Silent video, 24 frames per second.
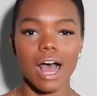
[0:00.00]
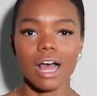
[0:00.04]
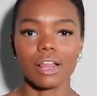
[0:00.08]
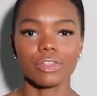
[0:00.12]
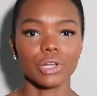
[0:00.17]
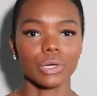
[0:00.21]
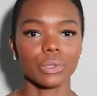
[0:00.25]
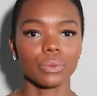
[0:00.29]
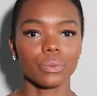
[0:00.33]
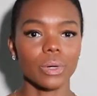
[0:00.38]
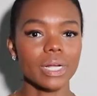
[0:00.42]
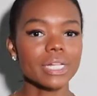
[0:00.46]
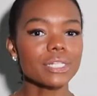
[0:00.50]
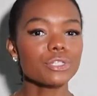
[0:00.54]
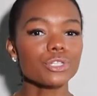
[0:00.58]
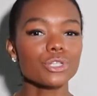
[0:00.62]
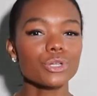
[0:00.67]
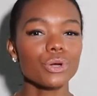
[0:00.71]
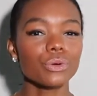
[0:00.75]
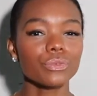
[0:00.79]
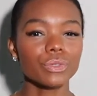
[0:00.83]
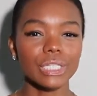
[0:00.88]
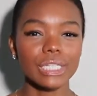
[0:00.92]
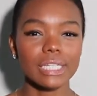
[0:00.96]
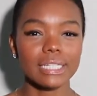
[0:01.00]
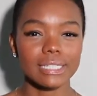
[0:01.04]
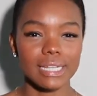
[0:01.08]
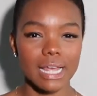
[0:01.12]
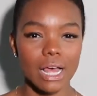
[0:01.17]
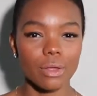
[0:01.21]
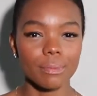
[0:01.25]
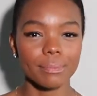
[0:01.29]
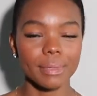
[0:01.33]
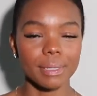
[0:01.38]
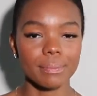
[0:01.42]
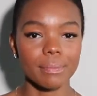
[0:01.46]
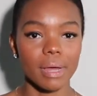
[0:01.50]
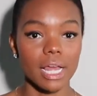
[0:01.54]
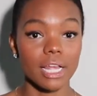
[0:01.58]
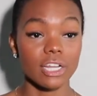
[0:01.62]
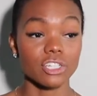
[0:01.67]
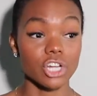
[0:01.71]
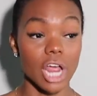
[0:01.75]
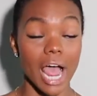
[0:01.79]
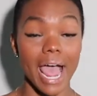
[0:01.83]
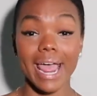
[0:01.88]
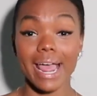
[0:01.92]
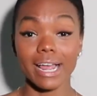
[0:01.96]
Their wins don't really tell me
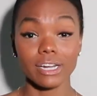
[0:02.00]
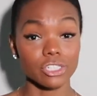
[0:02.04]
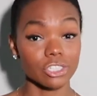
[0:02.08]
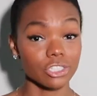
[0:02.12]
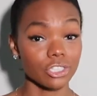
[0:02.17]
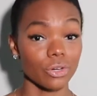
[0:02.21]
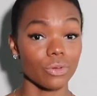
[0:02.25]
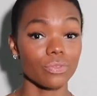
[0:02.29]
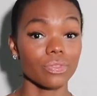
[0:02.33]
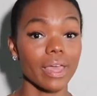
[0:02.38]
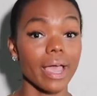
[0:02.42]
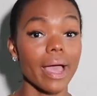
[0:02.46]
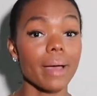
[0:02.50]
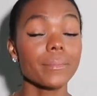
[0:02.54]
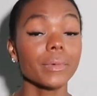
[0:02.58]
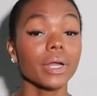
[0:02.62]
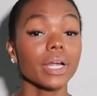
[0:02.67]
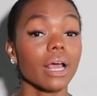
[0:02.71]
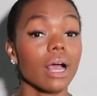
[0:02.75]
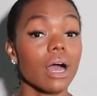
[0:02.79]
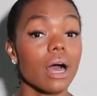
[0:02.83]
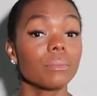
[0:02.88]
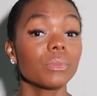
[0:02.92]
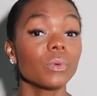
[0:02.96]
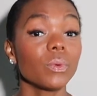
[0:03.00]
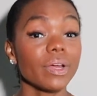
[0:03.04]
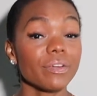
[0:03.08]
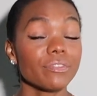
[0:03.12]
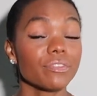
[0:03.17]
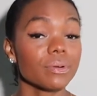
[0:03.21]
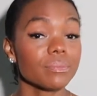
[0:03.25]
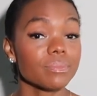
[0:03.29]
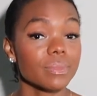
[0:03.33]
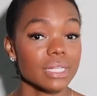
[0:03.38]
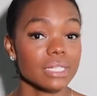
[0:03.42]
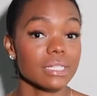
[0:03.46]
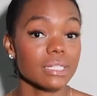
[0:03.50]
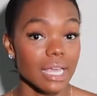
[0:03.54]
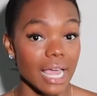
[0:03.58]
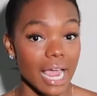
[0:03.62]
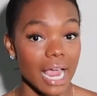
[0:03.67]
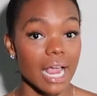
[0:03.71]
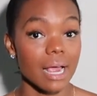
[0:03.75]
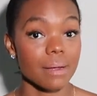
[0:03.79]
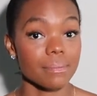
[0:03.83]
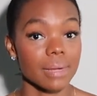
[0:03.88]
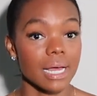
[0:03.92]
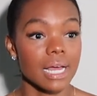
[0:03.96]
much. I actually don't think I'm going to come away from this
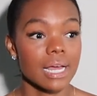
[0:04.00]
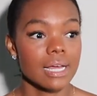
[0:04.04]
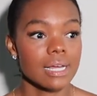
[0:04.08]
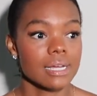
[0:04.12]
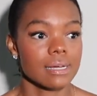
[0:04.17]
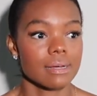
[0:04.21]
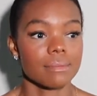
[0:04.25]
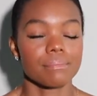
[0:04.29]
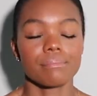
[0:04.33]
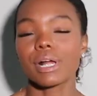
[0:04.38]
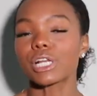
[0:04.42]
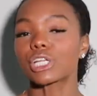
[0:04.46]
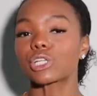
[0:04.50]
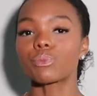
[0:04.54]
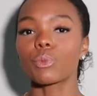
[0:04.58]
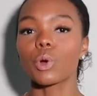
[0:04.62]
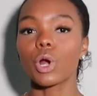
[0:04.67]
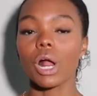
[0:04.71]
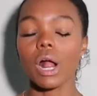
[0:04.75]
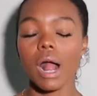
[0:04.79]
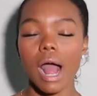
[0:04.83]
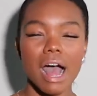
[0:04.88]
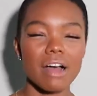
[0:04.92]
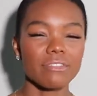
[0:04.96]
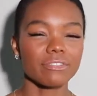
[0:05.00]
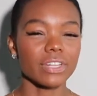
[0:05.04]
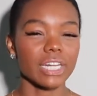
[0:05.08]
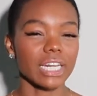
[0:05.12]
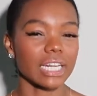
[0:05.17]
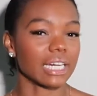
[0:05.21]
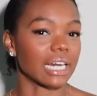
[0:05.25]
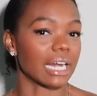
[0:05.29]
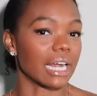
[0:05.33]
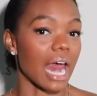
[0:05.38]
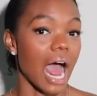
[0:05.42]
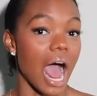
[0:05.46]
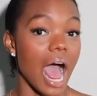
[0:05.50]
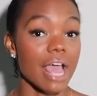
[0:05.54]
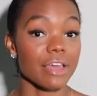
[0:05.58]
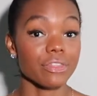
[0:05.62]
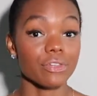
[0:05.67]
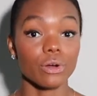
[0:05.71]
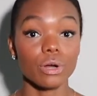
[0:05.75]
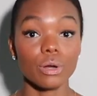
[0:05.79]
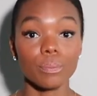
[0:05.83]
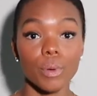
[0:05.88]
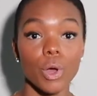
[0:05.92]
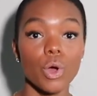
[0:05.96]
game much more confident in
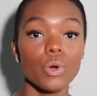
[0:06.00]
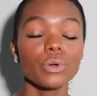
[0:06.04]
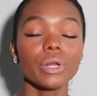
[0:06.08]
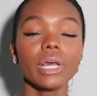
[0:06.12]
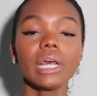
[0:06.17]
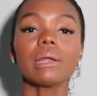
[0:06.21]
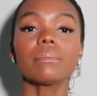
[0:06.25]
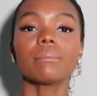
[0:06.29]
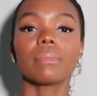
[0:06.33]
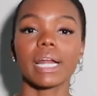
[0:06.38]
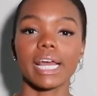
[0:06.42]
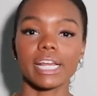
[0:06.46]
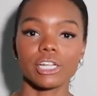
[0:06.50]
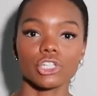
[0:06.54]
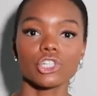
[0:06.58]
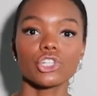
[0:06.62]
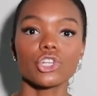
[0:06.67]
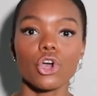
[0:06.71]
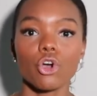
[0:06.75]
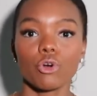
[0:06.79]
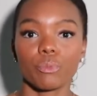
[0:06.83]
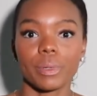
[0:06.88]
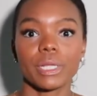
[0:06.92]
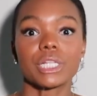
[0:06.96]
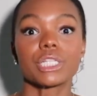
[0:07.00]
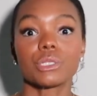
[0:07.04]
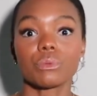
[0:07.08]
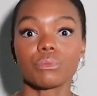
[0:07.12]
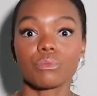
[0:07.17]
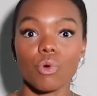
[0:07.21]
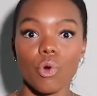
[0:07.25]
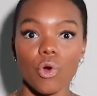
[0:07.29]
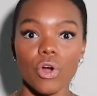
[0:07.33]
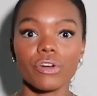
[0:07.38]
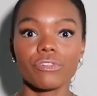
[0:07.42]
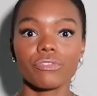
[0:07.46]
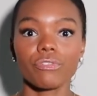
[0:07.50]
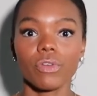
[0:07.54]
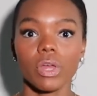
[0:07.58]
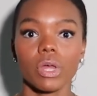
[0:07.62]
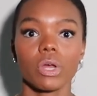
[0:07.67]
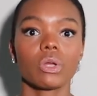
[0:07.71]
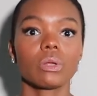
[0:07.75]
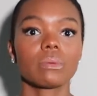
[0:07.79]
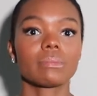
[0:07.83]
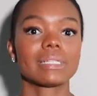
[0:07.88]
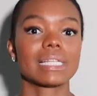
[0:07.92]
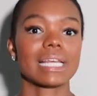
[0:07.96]
either opponent, but I just hope it's more
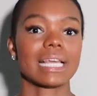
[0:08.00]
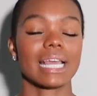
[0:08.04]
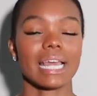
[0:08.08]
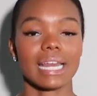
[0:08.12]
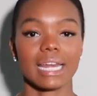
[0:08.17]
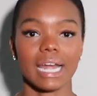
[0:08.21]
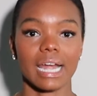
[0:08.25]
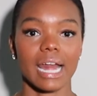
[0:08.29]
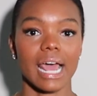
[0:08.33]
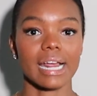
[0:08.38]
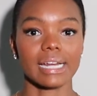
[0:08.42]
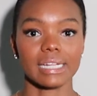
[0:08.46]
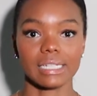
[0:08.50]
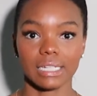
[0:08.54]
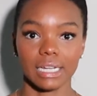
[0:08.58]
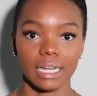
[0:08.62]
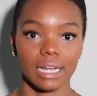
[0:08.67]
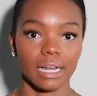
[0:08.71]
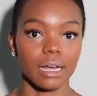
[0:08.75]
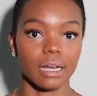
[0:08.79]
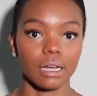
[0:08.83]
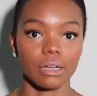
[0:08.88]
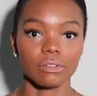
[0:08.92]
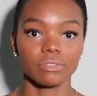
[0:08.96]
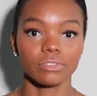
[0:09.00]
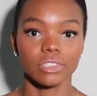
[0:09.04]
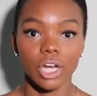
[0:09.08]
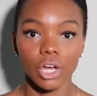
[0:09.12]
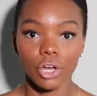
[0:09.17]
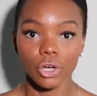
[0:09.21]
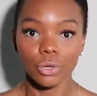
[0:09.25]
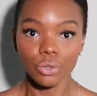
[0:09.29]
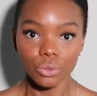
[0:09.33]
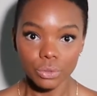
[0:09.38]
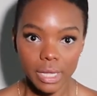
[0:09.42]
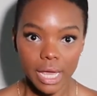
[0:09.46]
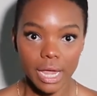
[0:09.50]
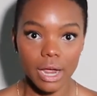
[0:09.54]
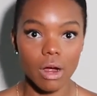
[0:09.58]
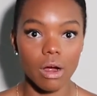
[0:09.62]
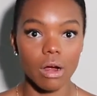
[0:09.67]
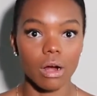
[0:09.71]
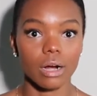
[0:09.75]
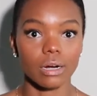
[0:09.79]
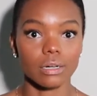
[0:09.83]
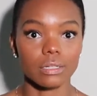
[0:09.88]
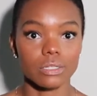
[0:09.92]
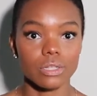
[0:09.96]
film to get an idea of who they
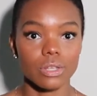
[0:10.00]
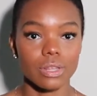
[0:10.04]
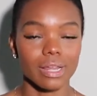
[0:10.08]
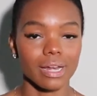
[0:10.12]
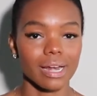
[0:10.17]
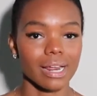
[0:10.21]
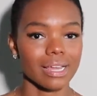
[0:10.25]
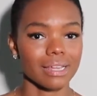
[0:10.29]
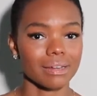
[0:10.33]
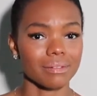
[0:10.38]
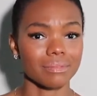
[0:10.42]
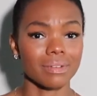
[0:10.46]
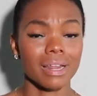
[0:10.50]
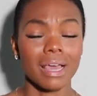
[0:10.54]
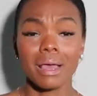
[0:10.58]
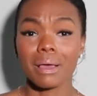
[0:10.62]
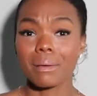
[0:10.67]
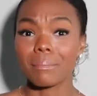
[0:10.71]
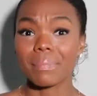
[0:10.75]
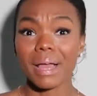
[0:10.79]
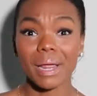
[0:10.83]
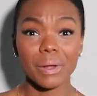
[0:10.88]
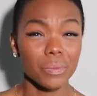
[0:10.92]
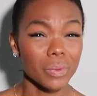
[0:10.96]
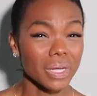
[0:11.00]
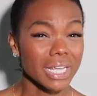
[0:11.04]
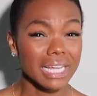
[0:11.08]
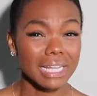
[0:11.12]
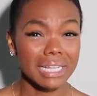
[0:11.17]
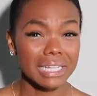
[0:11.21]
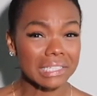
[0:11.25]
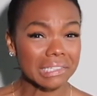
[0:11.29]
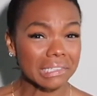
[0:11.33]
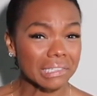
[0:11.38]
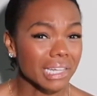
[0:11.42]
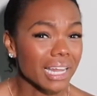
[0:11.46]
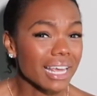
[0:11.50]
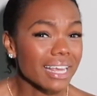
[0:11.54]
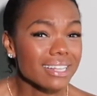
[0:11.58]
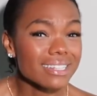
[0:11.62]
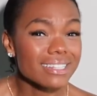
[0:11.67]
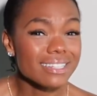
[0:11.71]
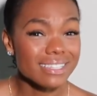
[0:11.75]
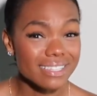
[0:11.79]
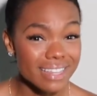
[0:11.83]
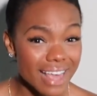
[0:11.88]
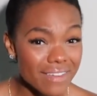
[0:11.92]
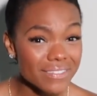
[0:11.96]
are so that I can, by week
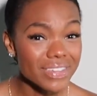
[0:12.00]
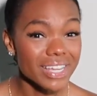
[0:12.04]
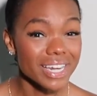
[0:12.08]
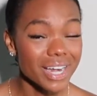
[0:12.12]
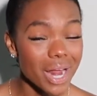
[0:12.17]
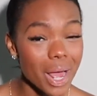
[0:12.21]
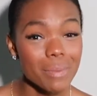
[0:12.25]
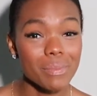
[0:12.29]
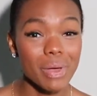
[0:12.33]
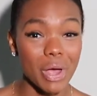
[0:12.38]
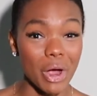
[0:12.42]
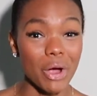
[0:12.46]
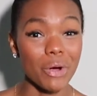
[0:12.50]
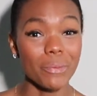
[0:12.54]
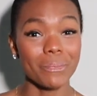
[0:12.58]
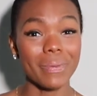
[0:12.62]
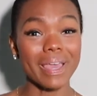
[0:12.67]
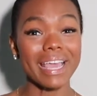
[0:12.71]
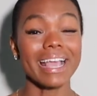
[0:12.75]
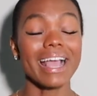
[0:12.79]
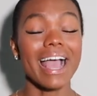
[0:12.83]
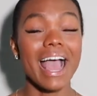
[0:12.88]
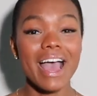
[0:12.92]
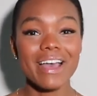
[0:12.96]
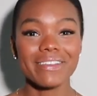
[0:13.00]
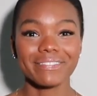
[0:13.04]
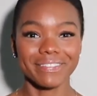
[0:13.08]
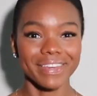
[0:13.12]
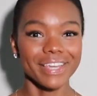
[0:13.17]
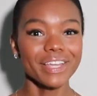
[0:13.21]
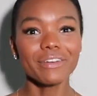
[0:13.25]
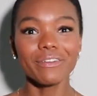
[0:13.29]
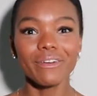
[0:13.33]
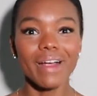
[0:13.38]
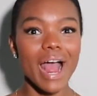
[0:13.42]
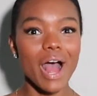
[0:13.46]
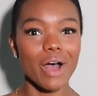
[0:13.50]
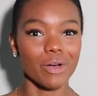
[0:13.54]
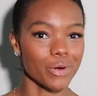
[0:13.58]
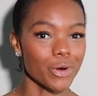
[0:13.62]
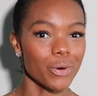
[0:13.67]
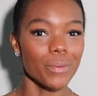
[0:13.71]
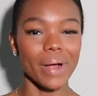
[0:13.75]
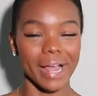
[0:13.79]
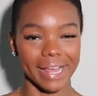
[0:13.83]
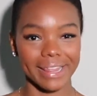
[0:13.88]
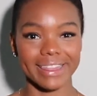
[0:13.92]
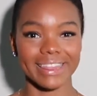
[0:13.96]
7, I'm hoping, figure out
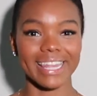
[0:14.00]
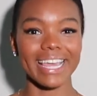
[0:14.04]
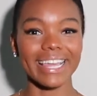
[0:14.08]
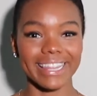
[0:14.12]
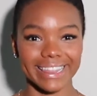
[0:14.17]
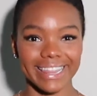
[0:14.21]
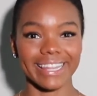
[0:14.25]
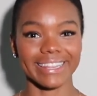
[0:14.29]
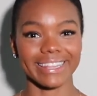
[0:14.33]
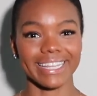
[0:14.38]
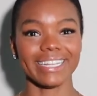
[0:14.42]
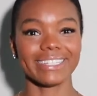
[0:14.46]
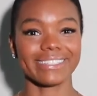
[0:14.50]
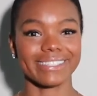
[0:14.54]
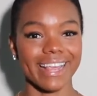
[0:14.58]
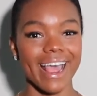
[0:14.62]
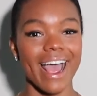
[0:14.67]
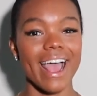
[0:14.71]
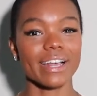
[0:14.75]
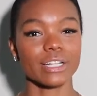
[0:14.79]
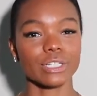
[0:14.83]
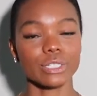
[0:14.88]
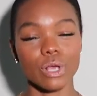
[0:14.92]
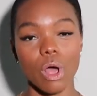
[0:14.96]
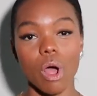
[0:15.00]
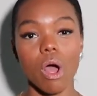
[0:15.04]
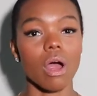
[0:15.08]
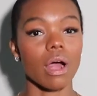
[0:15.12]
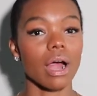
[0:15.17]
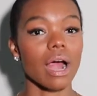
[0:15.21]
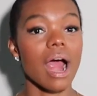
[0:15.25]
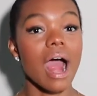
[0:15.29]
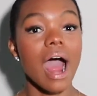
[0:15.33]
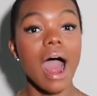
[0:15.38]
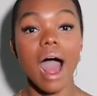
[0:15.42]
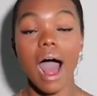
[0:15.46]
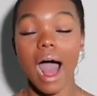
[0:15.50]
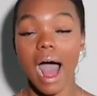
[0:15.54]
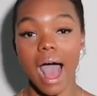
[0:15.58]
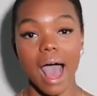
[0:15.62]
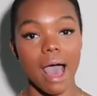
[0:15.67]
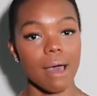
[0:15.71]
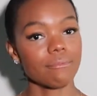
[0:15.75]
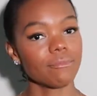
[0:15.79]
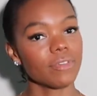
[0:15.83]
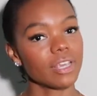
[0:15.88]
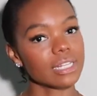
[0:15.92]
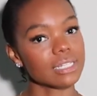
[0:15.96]
who I think that these guys are.
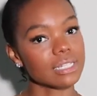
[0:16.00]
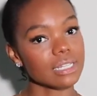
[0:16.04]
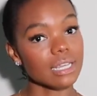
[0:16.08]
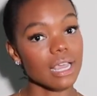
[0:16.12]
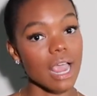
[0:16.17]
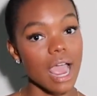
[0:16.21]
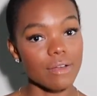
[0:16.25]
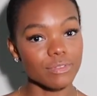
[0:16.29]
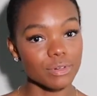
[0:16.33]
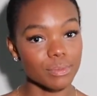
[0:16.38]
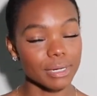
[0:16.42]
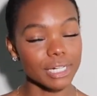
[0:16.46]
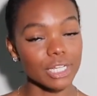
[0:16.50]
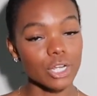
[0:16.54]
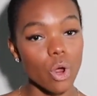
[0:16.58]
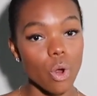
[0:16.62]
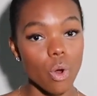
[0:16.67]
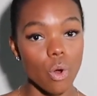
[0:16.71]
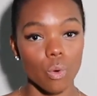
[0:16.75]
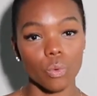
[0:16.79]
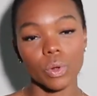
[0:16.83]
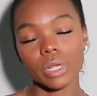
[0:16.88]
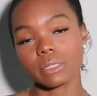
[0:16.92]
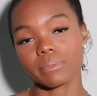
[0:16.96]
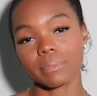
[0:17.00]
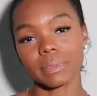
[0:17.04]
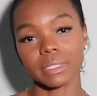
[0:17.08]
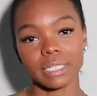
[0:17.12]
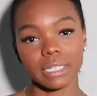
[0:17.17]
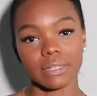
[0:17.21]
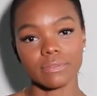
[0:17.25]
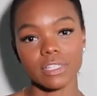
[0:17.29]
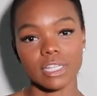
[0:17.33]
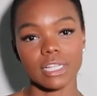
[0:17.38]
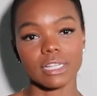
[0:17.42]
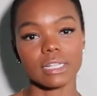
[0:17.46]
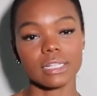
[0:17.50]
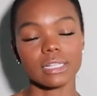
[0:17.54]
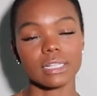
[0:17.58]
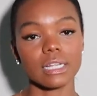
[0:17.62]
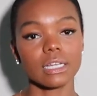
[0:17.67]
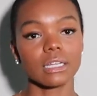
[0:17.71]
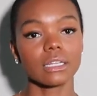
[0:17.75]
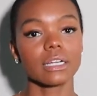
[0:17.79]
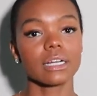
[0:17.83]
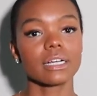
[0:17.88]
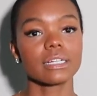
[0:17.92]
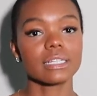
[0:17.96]
Obviously, everybody always believes in the
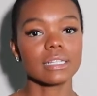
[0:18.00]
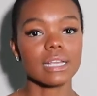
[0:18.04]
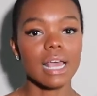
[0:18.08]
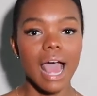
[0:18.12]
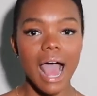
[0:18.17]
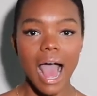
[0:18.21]
Steelers.